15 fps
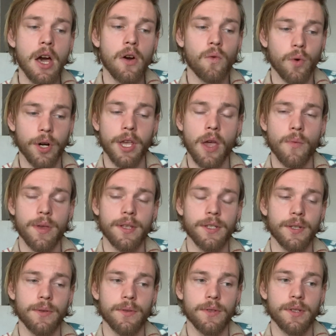working with
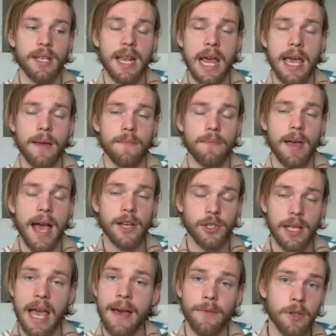students that I
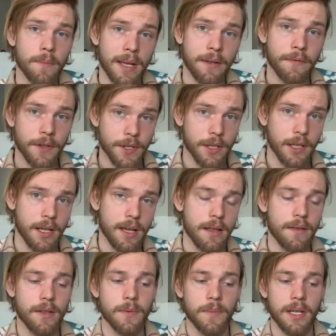actually haven't met physically.
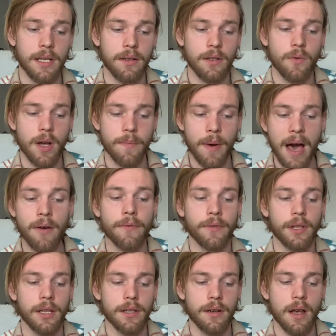It's been quite
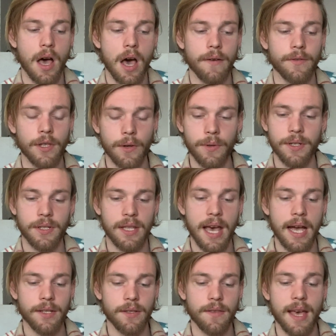powerful, and I've noticed
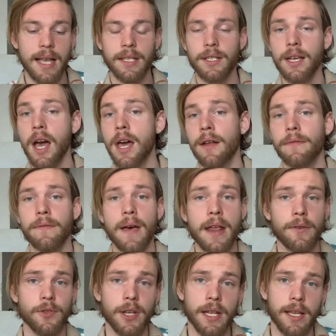that that kind of
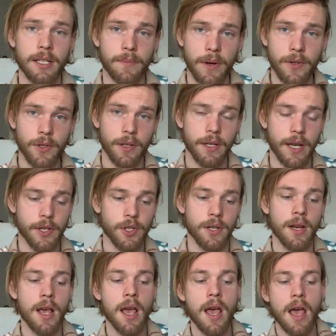energetic spiritual
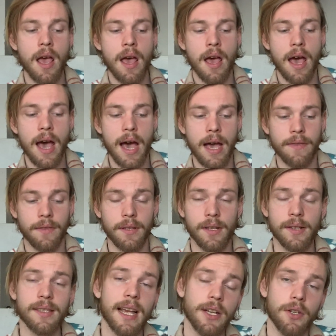connection and the
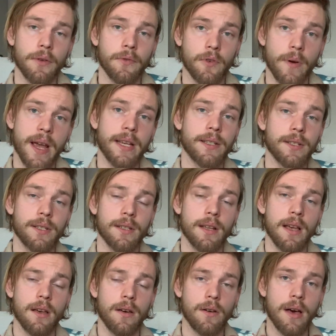descent of grace
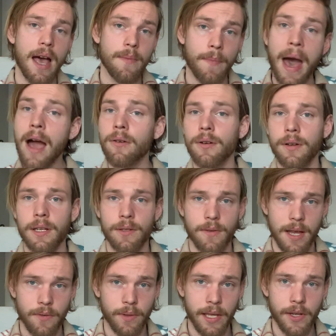and power into
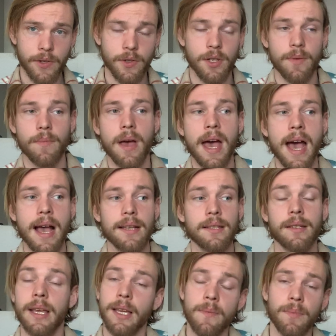that relationship has
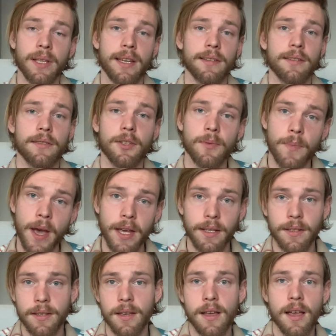taken place
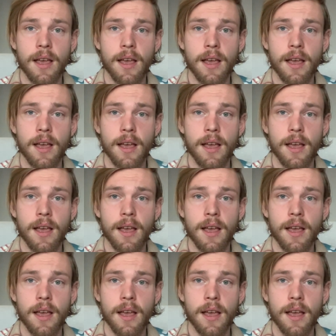despite